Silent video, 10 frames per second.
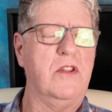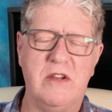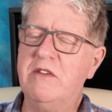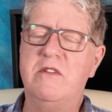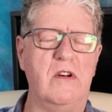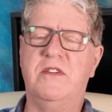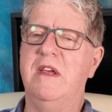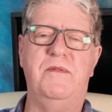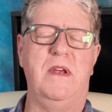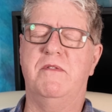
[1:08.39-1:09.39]
This is not
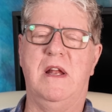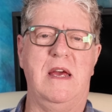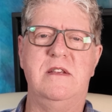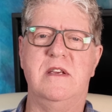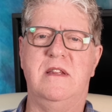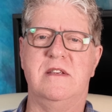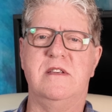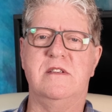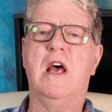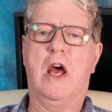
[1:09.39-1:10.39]
EV related,
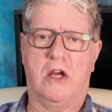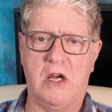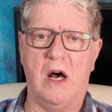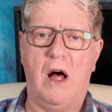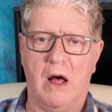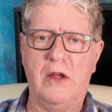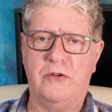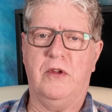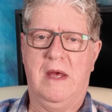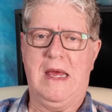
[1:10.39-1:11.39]
this is
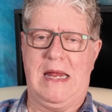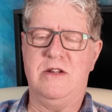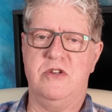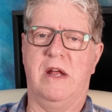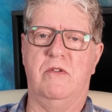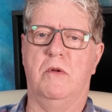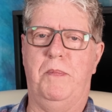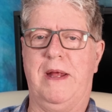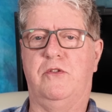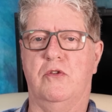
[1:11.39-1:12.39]
cars in general,
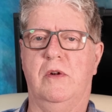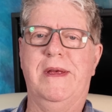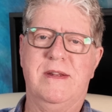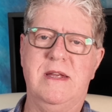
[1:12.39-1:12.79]
petrol,